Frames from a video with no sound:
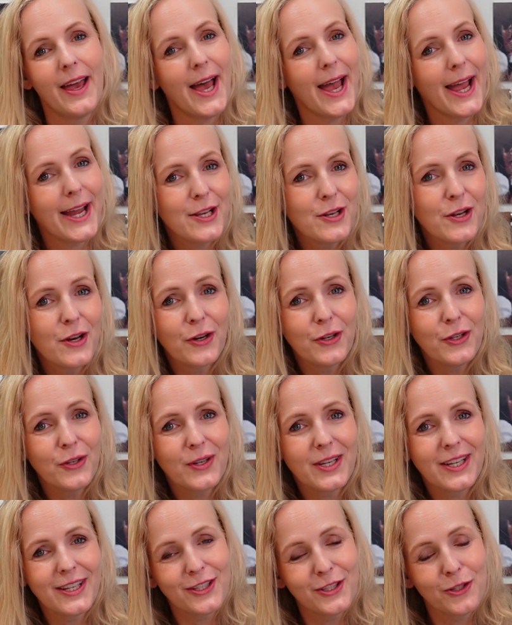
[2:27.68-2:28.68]
I know you
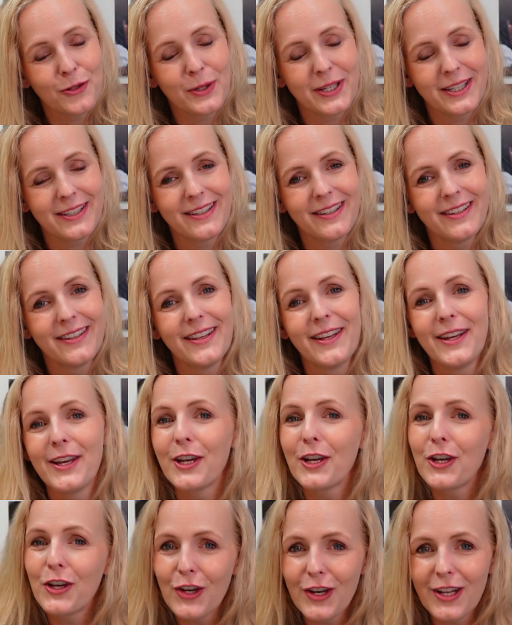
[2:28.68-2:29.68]
can do it.
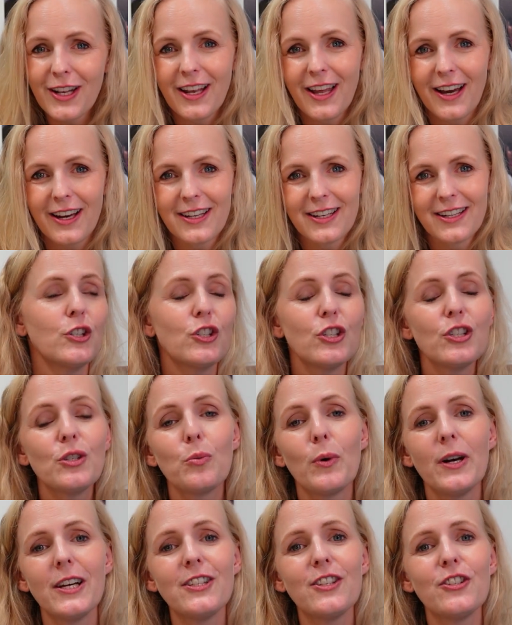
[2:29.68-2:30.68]
Good luck. Just
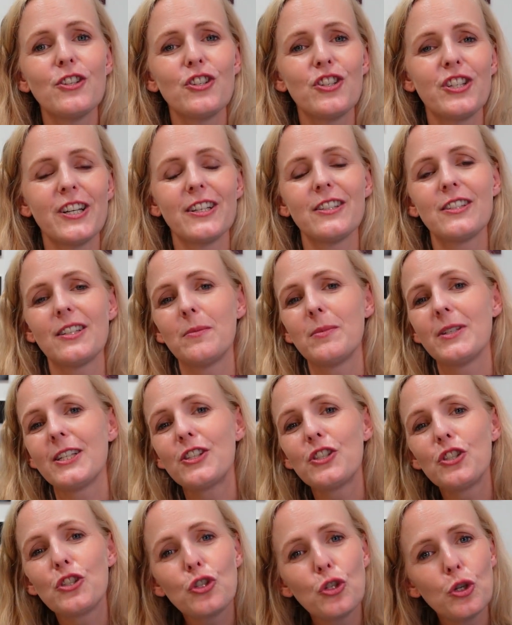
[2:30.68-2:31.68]
wanted to share something
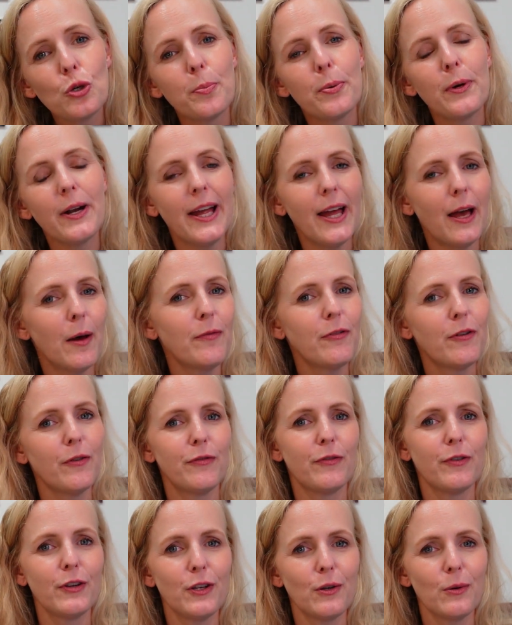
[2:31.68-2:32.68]
super helpful
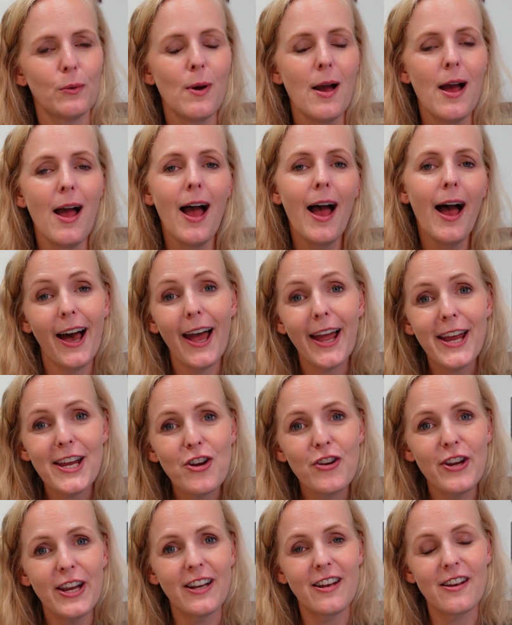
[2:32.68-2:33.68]
for you. I
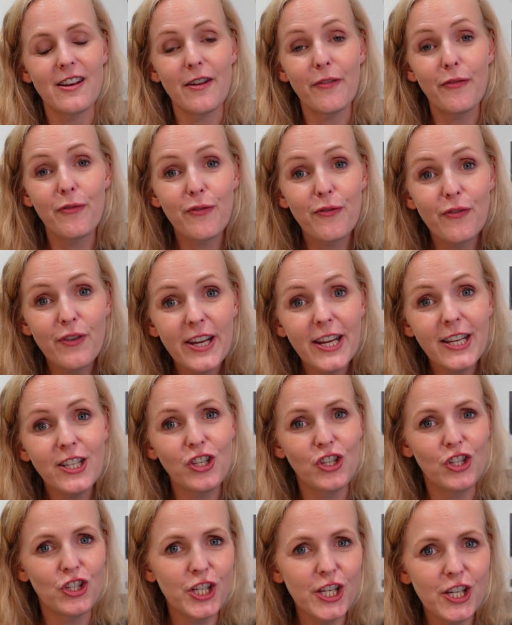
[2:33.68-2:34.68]
created a free
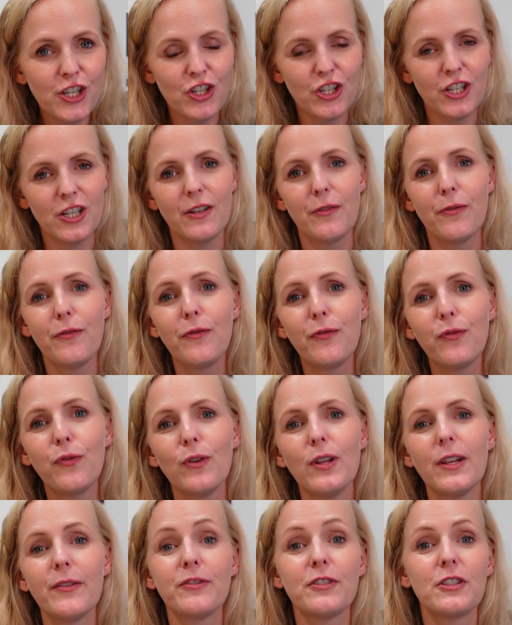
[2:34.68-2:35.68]
cheat sheet
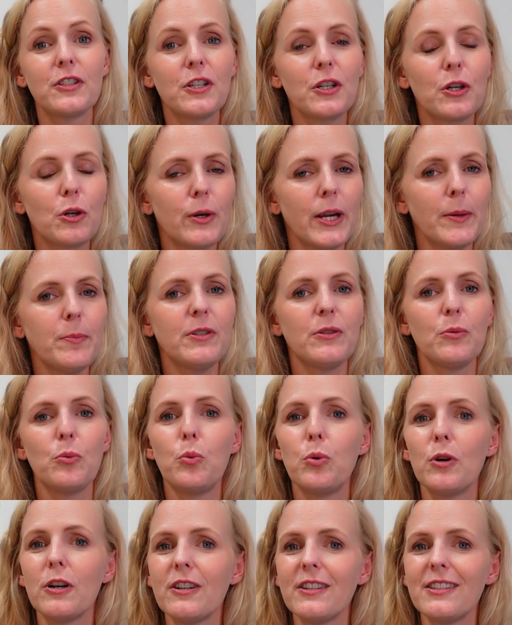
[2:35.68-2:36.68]
full of scripts,
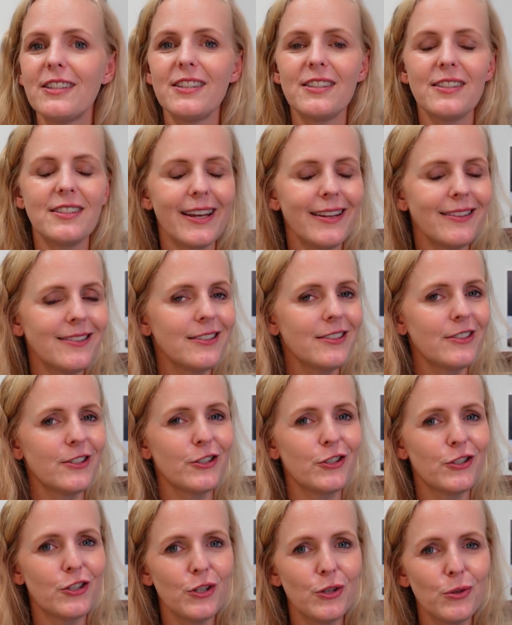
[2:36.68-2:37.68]
words,
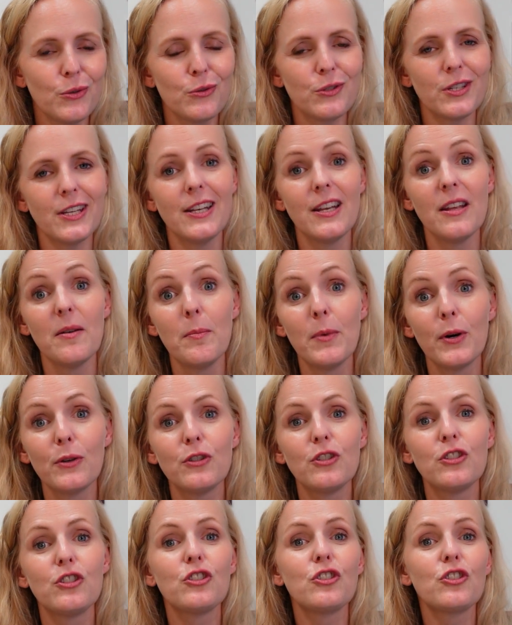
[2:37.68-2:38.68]
sentences to use in the
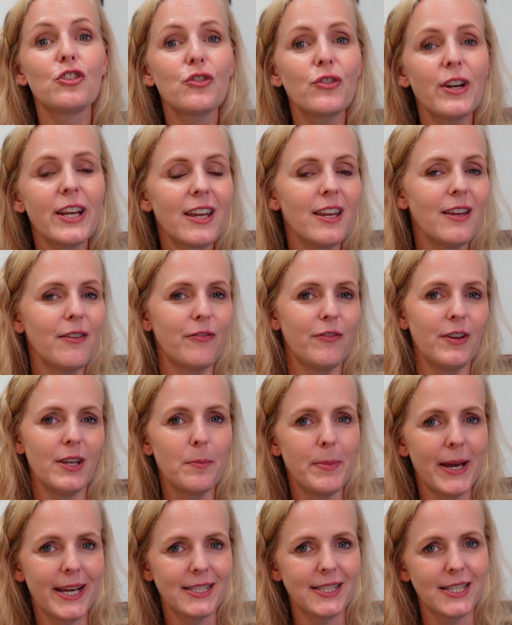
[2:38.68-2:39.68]
most tricky
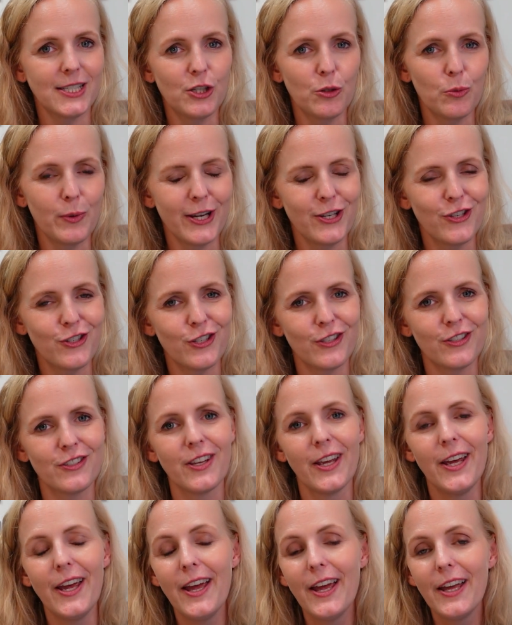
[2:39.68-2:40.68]
feedback situations,
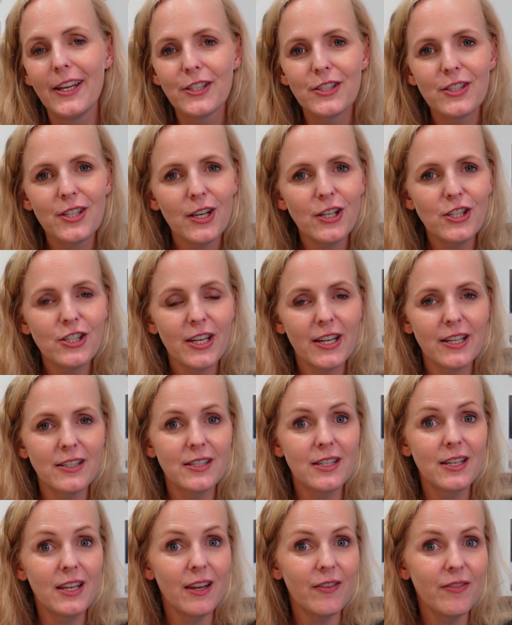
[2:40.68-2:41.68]
such as
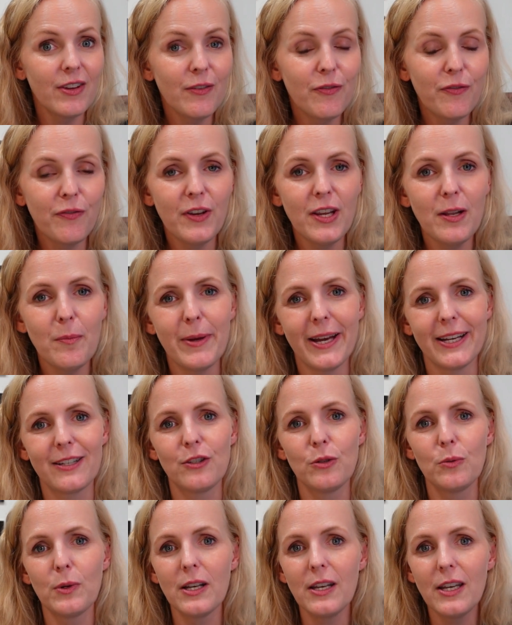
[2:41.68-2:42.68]
giving feedback
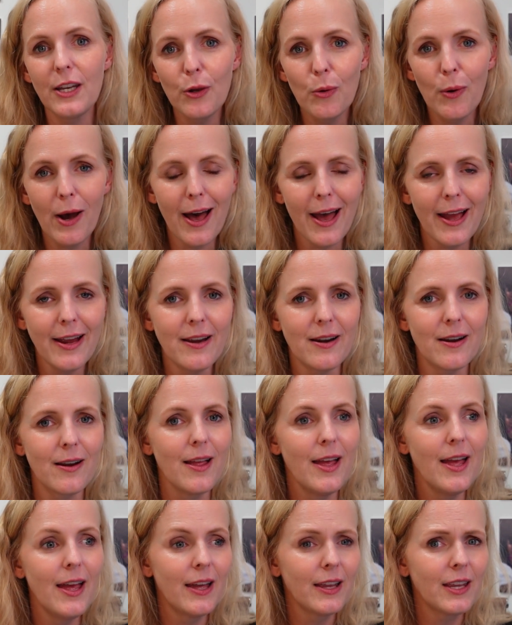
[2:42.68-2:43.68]
to a new hire,
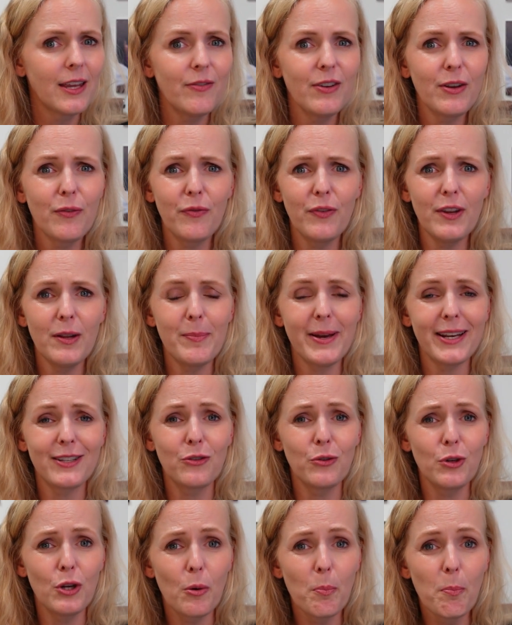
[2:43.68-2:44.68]
giving feedback
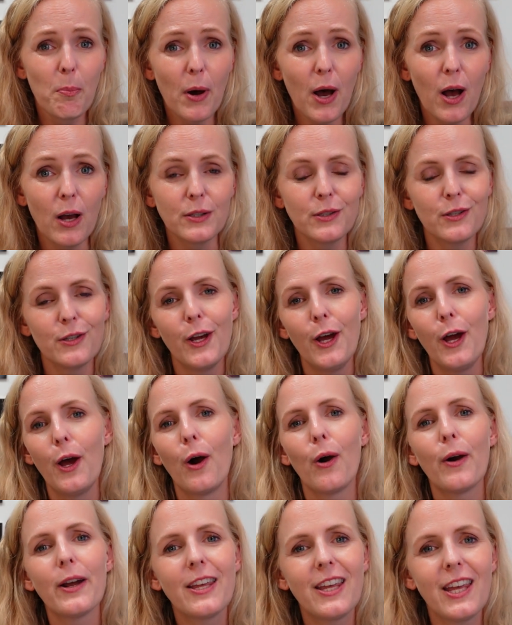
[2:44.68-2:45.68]
to your boss,
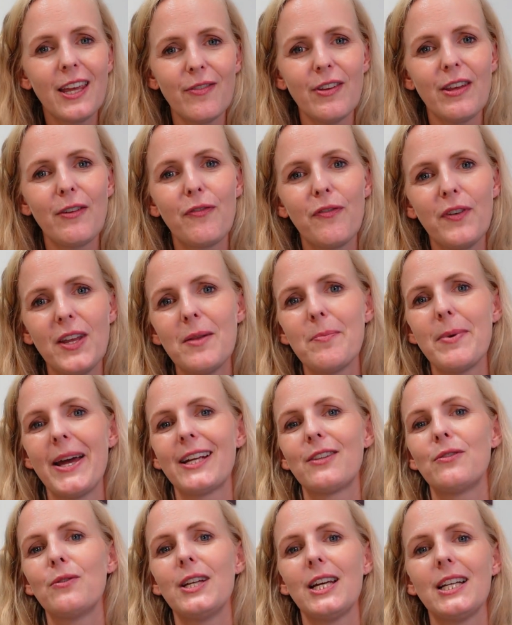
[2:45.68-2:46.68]
or giving
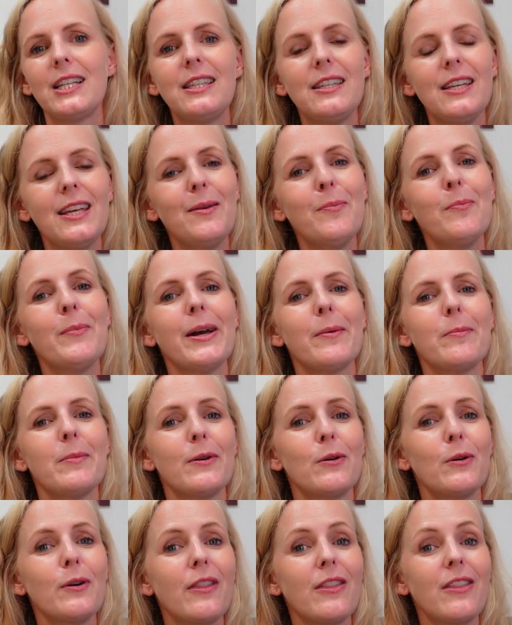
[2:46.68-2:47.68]
feedback to that team member
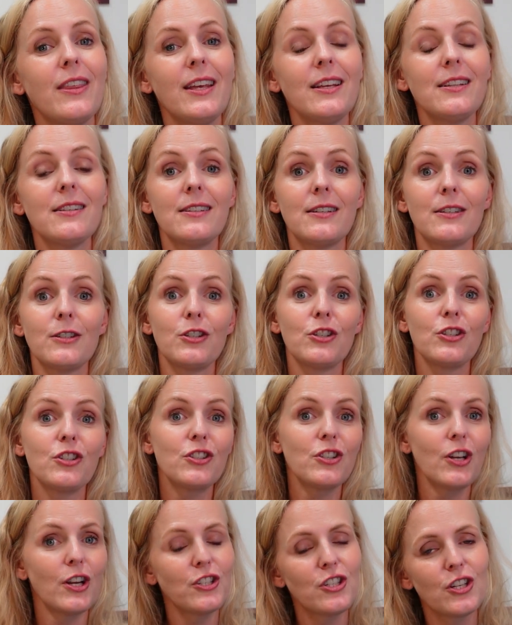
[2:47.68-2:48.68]
who thinks they're
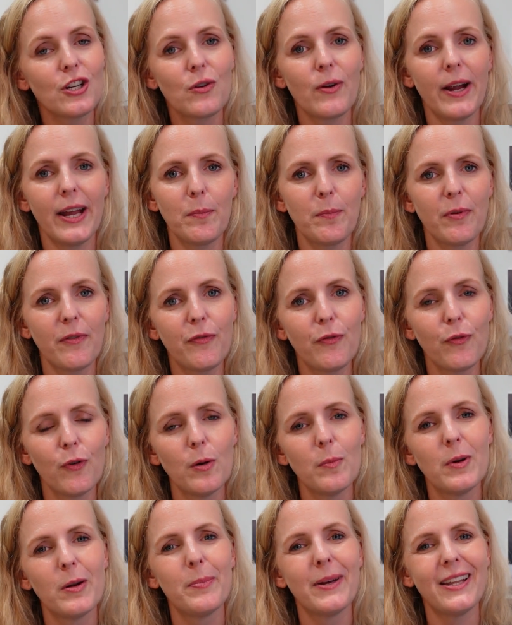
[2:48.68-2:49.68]
such a great
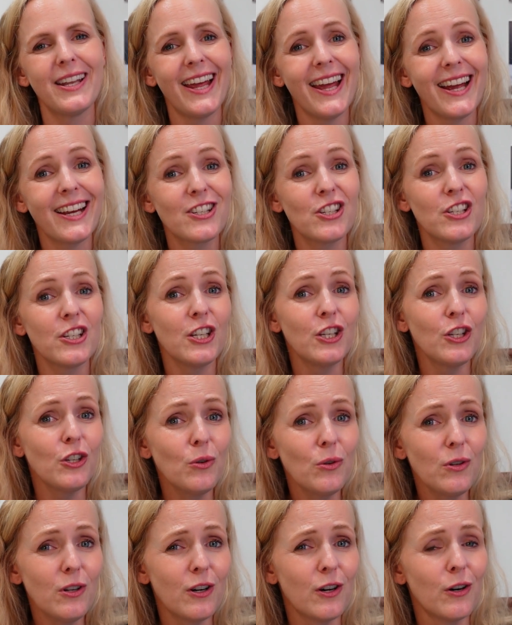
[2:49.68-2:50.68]
performer, but actually
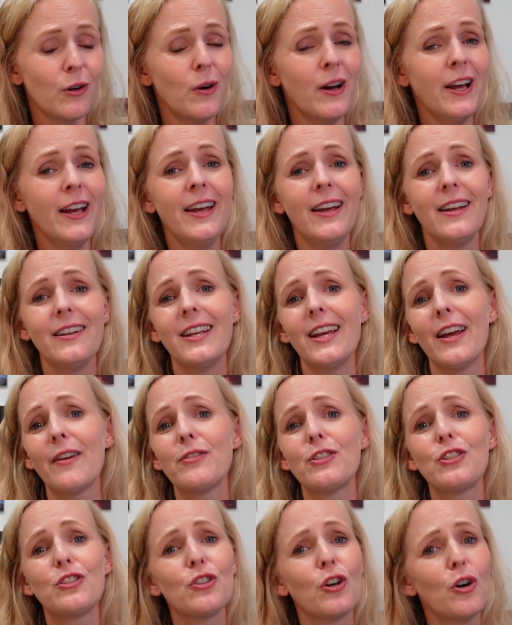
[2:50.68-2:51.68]
you know they have
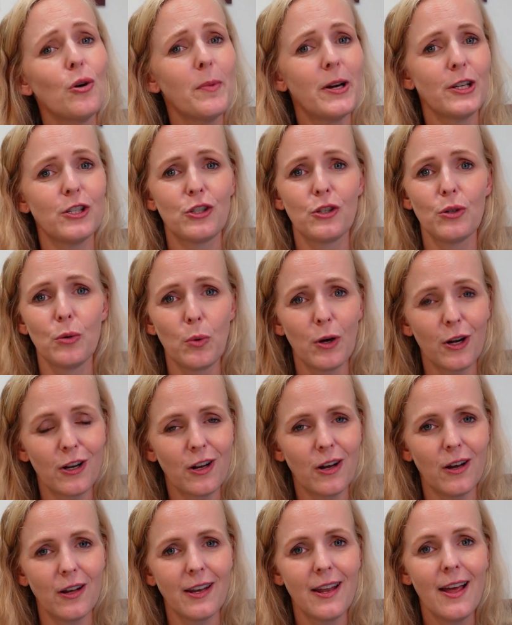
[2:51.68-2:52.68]
so much to
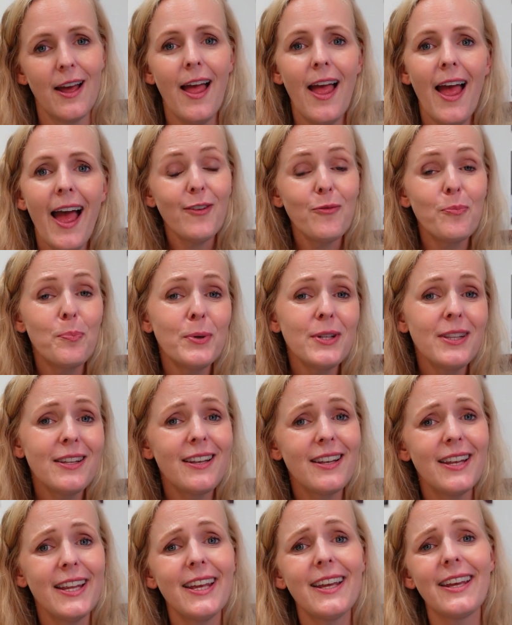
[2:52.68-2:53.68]
work on. I've put the
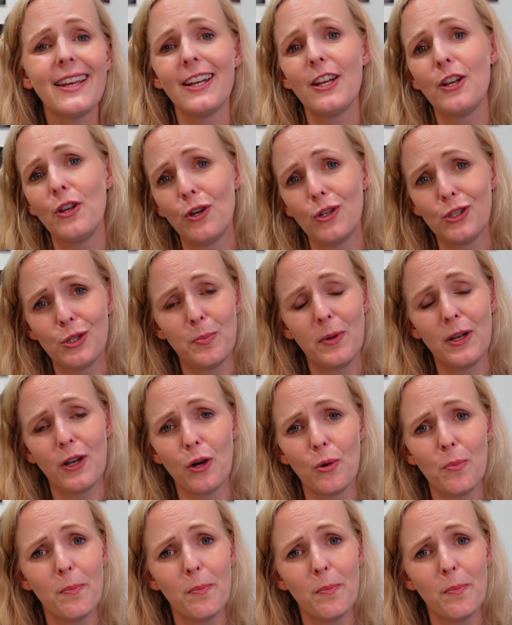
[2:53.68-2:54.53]
link in the notes below.